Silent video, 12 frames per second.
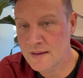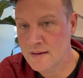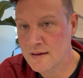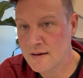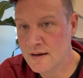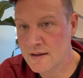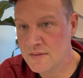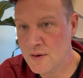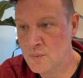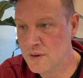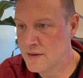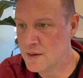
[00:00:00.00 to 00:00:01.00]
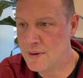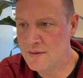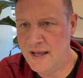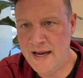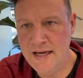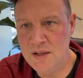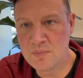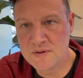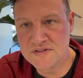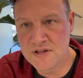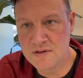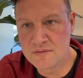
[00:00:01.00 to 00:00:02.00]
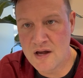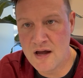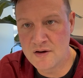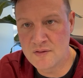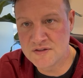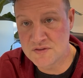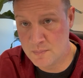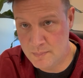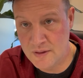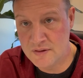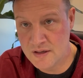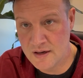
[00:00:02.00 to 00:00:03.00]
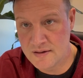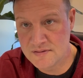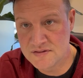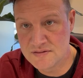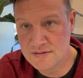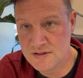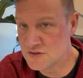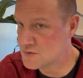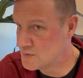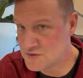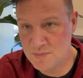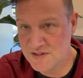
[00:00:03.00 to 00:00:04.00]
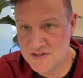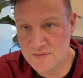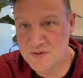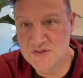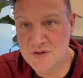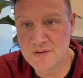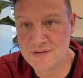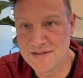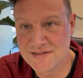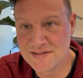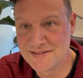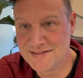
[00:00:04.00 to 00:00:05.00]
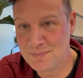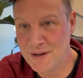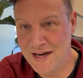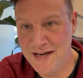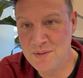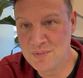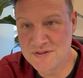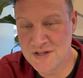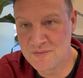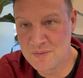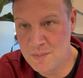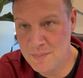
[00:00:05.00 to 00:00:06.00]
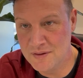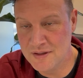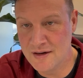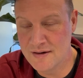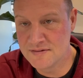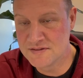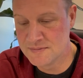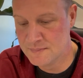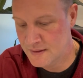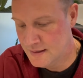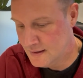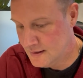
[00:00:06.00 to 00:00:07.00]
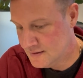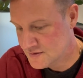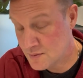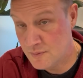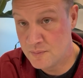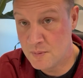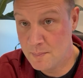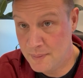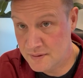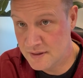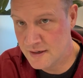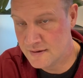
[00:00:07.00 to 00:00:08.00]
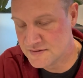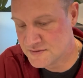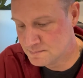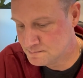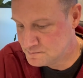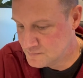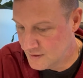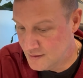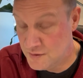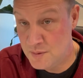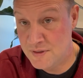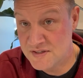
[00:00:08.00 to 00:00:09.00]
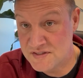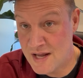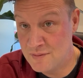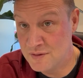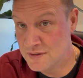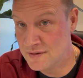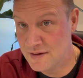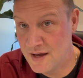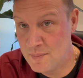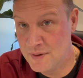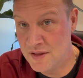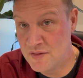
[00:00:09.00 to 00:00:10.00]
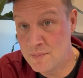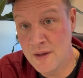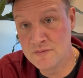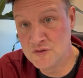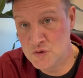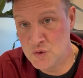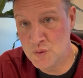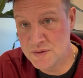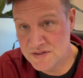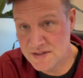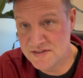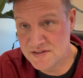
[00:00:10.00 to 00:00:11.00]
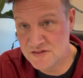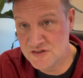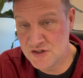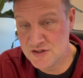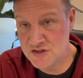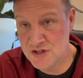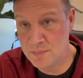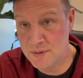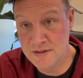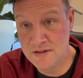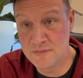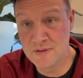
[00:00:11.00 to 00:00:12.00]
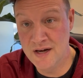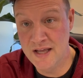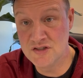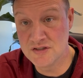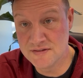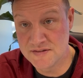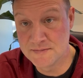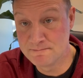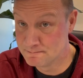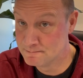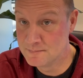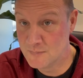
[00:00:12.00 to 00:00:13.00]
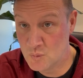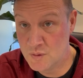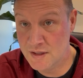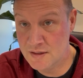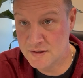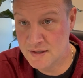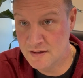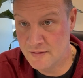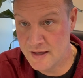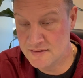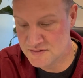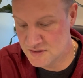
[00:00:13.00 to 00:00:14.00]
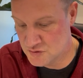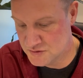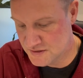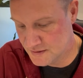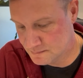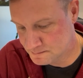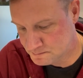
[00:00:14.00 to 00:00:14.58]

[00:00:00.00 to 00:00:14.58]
that about 80% of Congress are millionaires. These are supposed to be civil servants. About 80% of them are millionaires. Some of them are billionaires. You'd be astounded how many of them have dual citizenship in different nations. Really look into that. It's interesting.